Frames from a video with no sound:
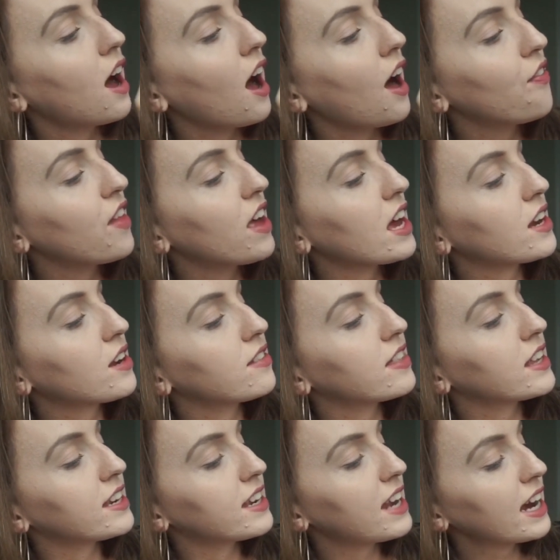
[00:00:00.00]
And then
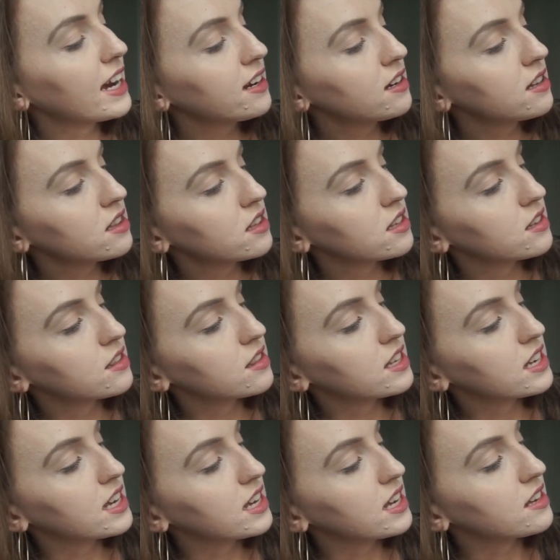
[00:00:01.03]
the 9th,
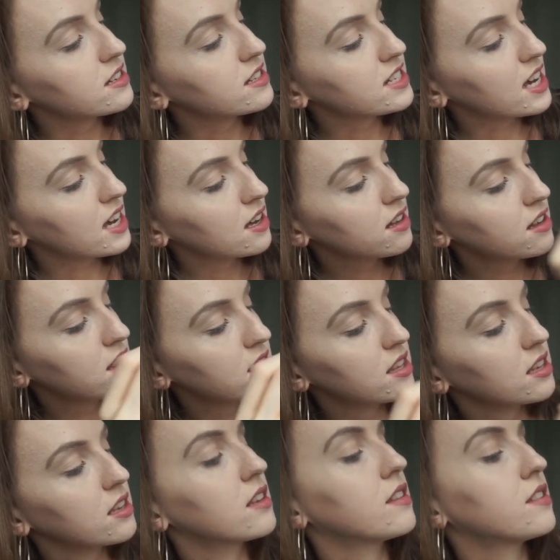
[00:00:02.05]
the
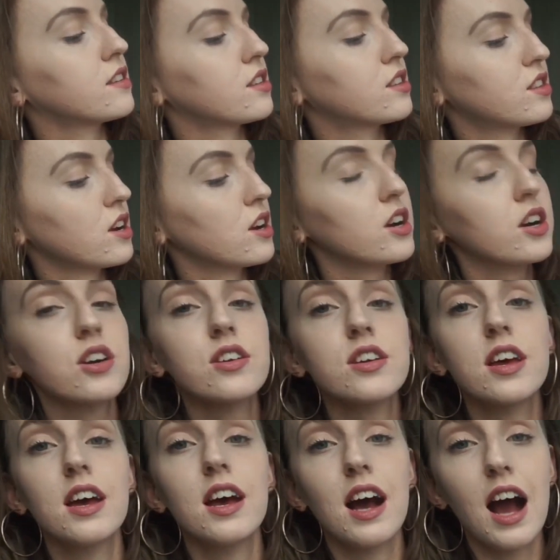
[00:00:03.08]
6th, the 3rd,
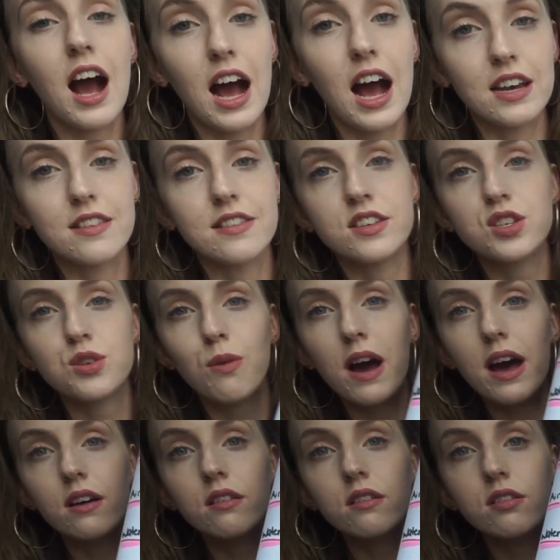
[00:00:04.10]
and the
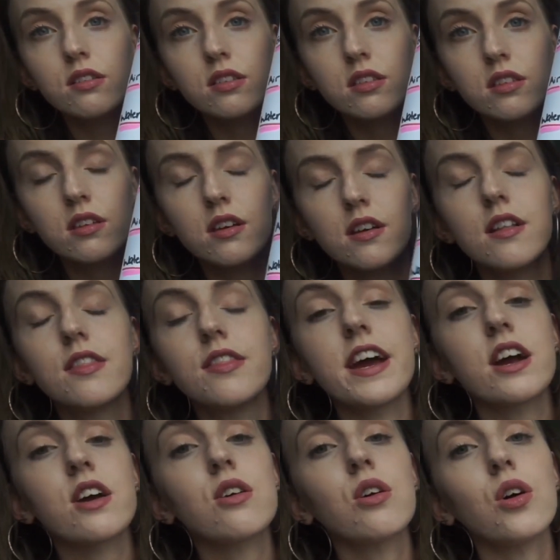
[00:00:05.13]
12th,
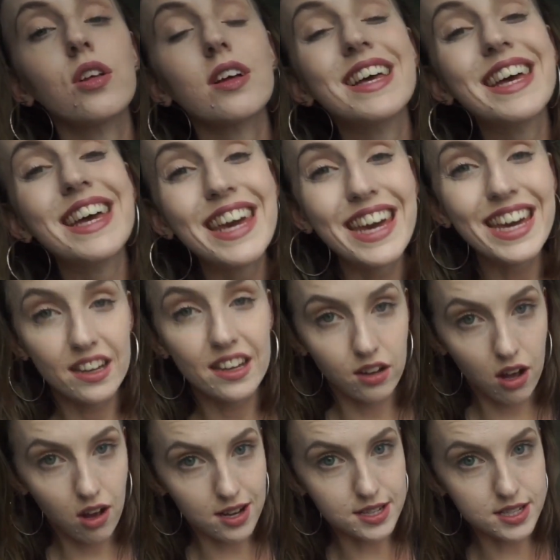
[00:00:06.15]
they're all cadent
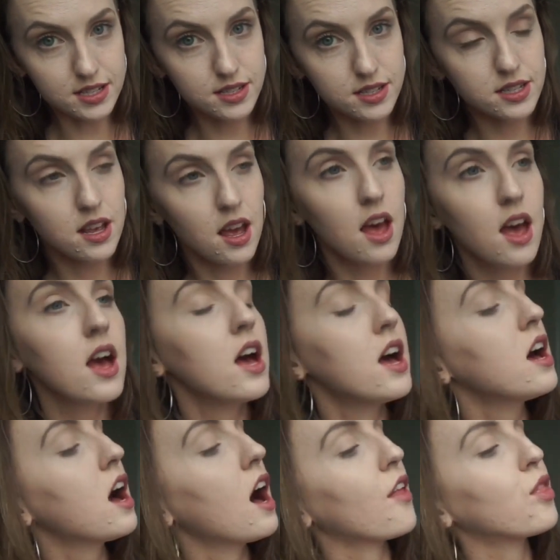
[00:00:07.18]
houses.
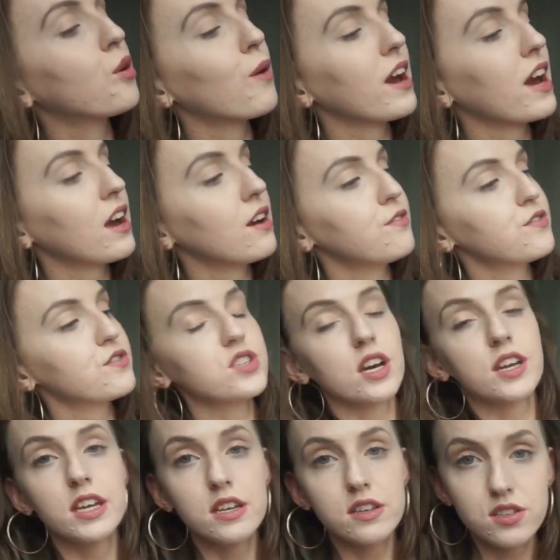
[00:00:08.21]
And the way I've
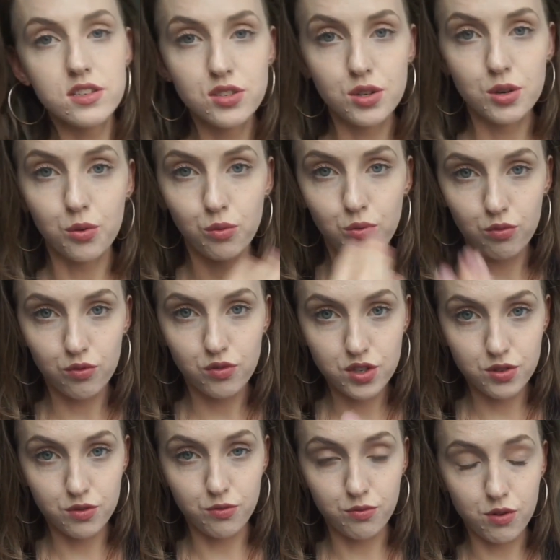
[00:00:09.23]
done it, so
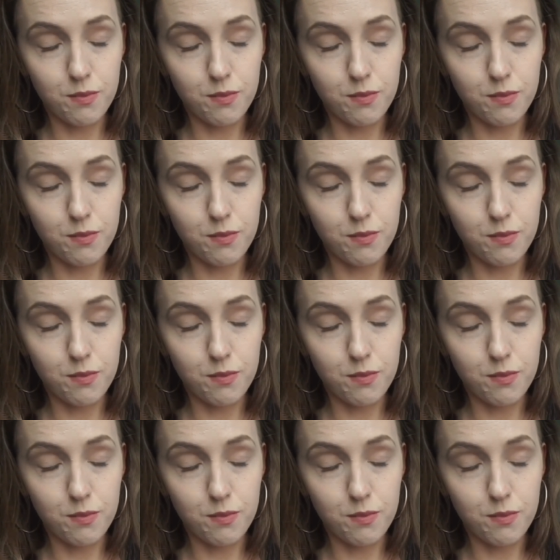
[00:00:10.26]
to